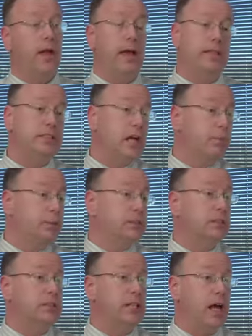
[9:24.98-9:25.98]
ASAP is
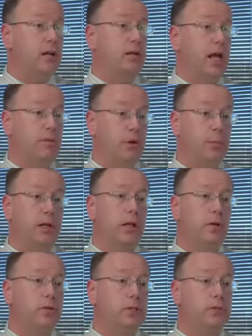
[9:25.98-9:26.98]
the standard everybody
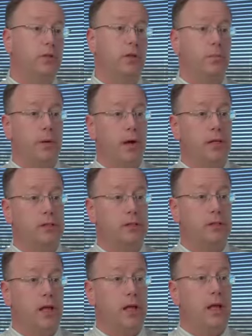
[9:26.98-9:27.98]
uses for
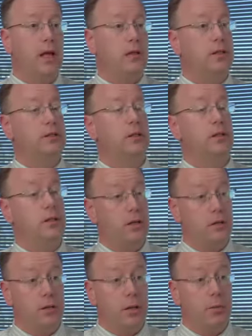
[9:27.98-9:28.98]
comparison, and this
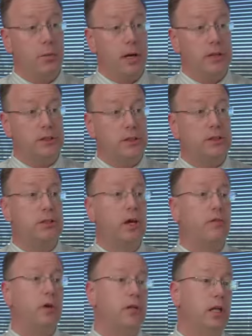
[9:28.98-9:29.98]
continually reminds us
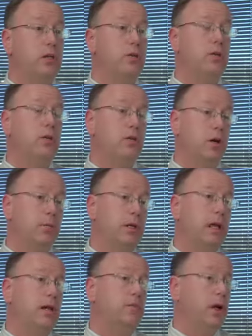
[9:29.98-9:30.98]
of our need to determine
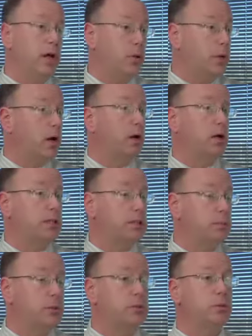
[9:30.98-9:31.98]
and evaluate our
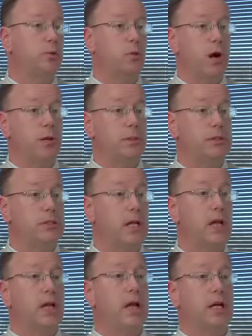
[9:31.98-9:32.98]
customers' requirements
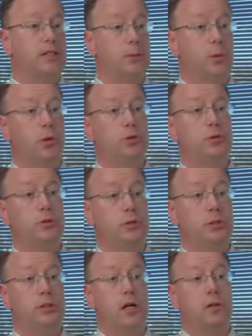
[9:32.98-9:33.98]
as opposed to
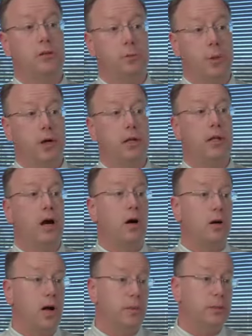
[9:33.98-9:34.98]
just outsmarting our
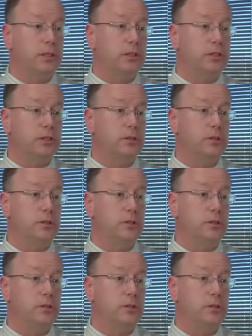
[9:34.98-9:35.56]
competition.